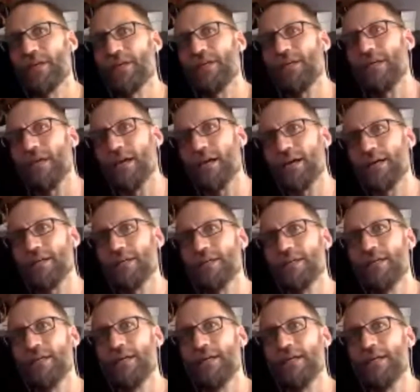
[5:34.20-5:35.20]
yeah,
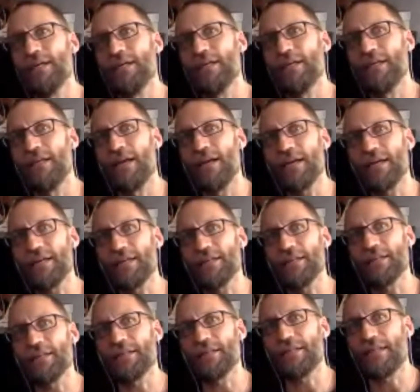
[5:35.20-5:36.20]
like
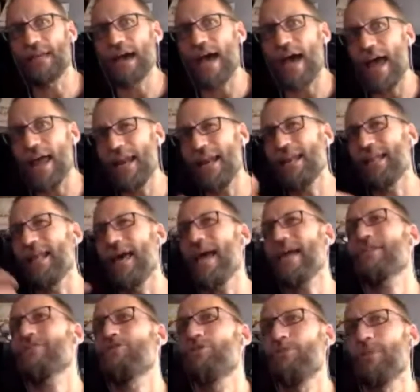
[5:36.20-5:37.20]
that little
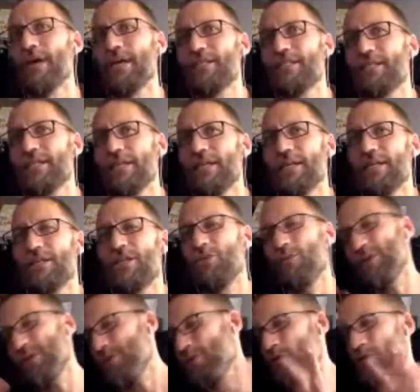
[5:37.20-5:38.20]
extra bit that we
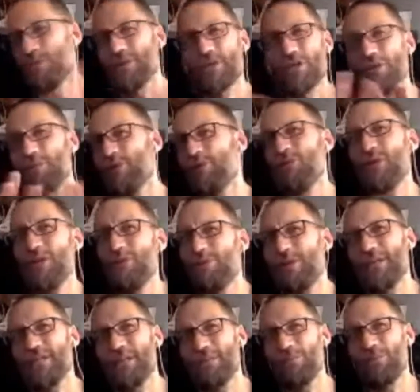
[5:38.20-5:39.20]
thought was going to be really, really
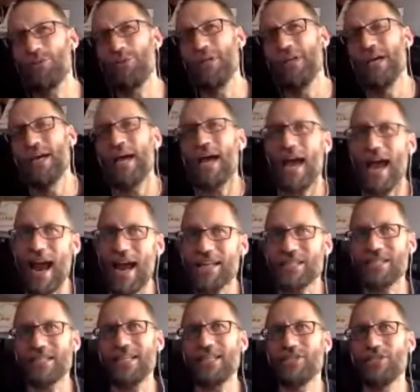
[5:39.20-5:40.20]
simple
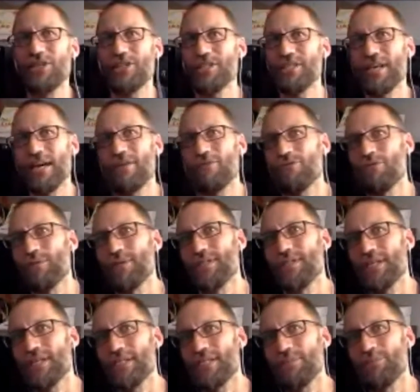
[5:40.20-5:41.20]
actually turns out from a
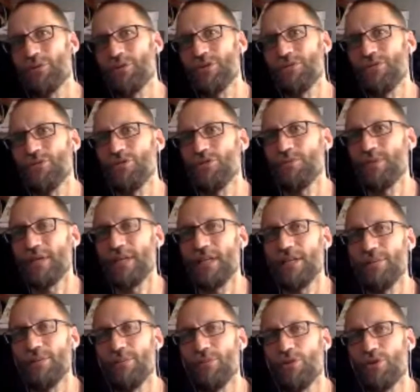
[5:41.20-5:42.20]
testing point of view to be a little
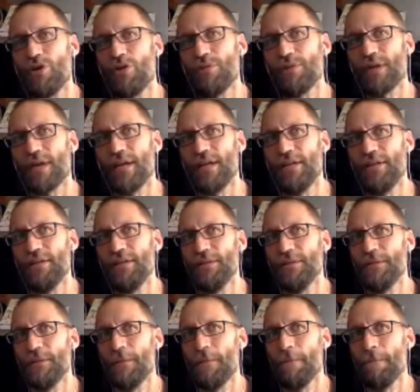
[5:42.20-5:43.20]
bit more complicated.
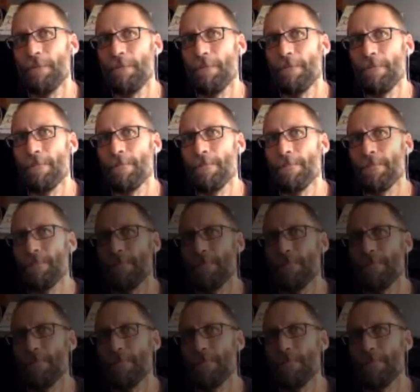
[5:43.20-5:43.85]
Do